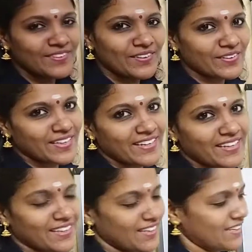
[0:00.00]

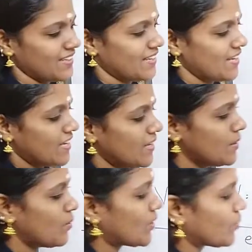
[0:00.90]
Okay.
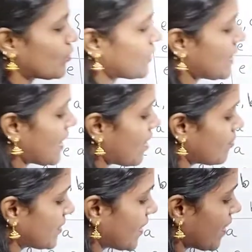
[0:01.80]
Now what about
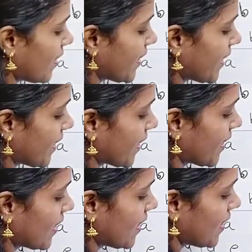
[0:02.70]
lambda A?